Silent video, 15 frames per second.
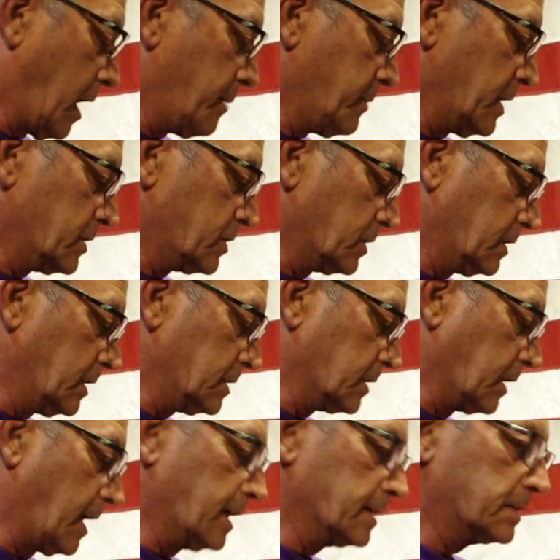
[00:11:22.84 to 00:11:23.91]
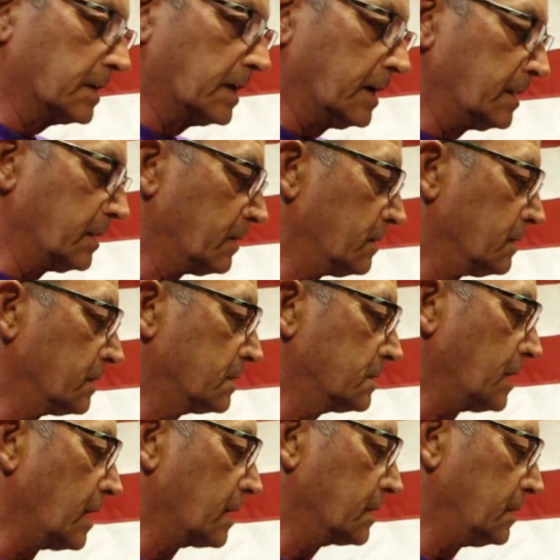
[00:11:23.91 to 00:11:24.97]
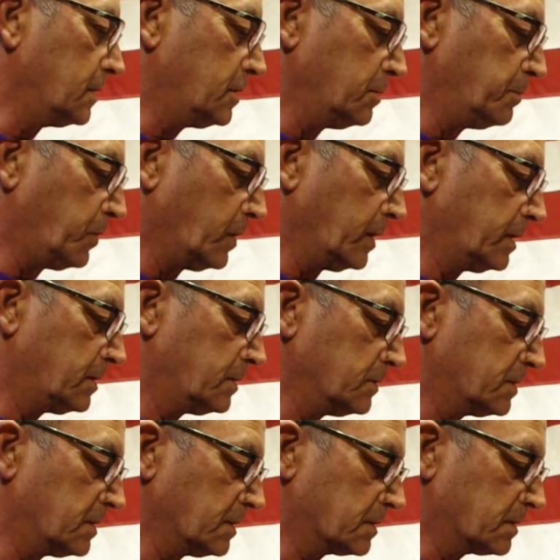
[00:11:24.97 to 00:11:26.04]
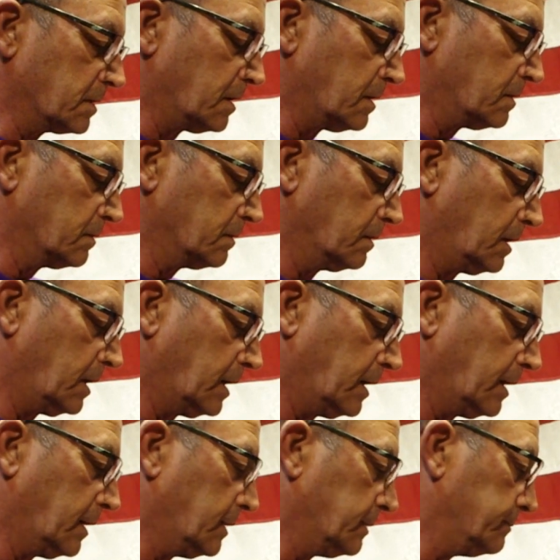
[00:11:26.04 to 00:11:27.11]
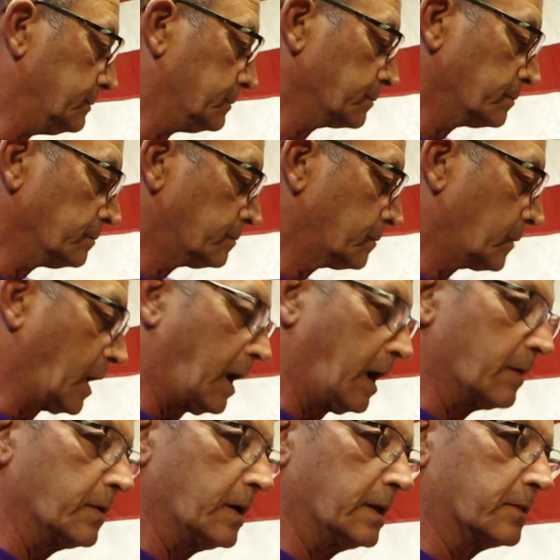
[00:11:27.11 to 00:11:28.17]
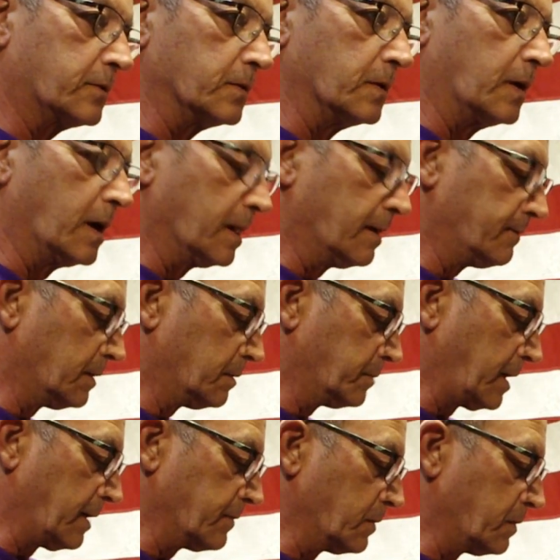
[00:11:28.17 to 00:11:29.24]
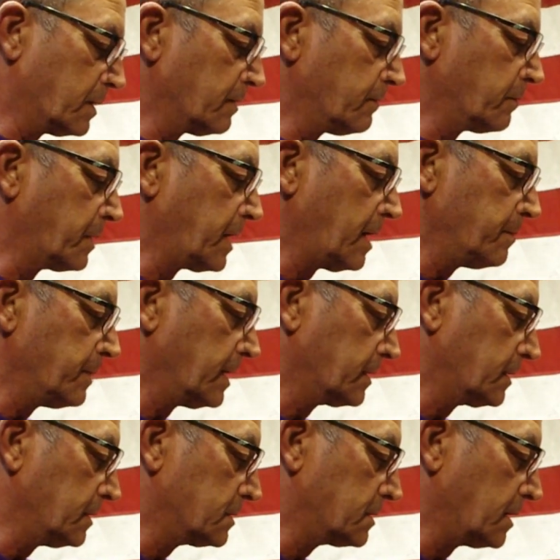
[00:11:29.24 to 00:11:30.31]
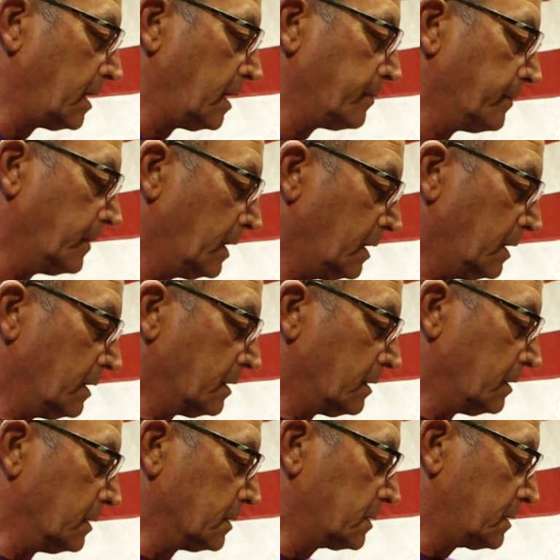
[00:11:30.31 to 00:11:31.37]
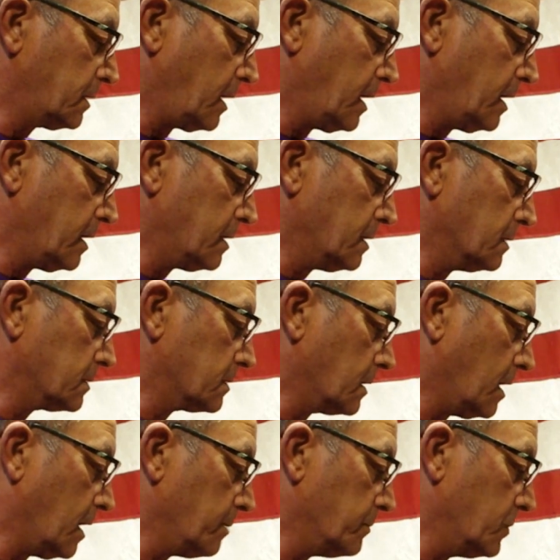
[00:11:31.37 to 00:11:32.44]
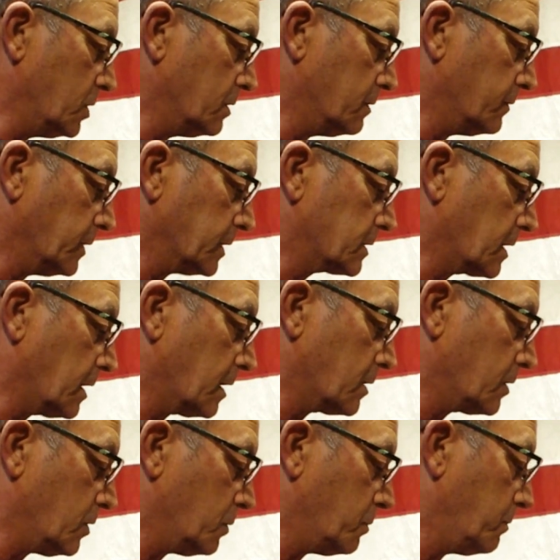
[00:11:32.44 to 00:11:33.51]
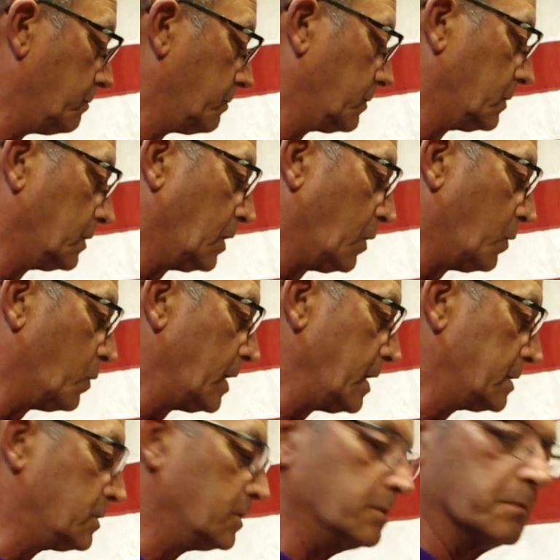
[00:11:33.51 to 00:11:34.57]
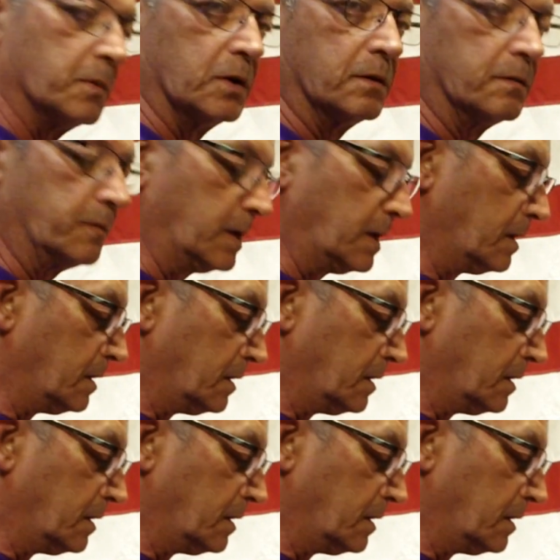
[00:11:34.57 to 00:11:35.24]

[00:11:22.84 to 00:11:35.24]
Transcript: I measured these last night. They're exactly 2.260. I ran through all of them. Every one of them came out the same. This head does not move. It's got no way to move.